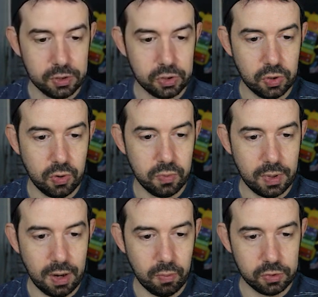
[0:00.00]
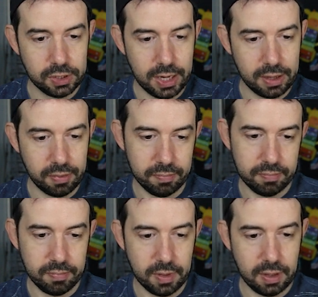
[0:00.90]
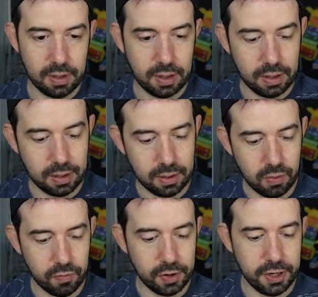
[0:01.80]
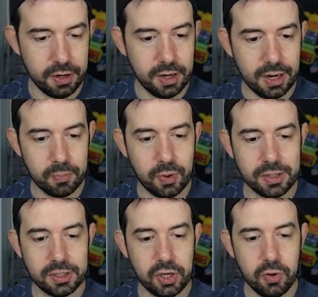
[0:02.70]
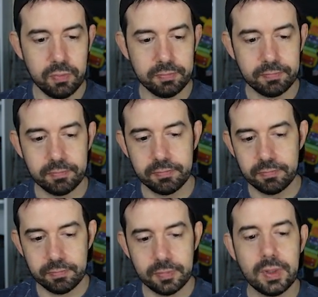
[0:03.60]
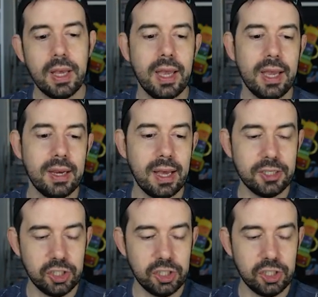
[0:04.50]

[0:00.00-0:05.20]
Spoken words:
So I will select over here and press Q, and I